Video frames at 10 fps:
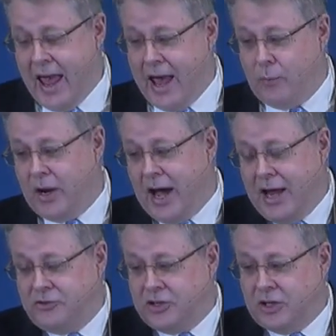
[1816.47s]
And when
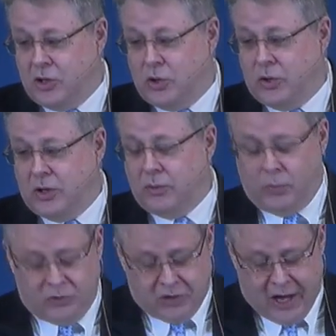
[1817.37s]
Isaac Newton
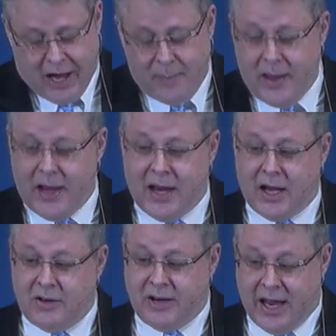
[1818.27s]
was commenting
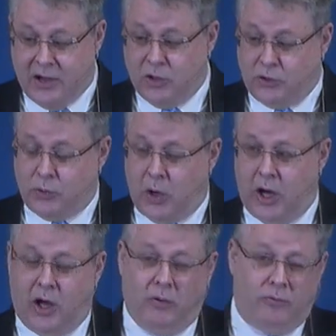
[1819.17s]
on Daniel
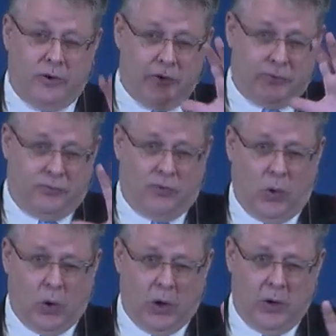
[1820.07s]
12, verse
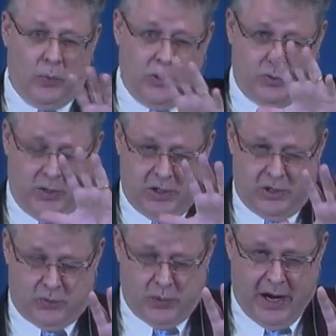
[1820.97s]
4, which we
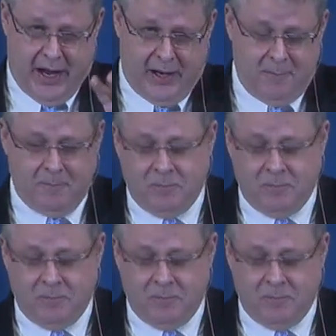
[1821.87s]
just read,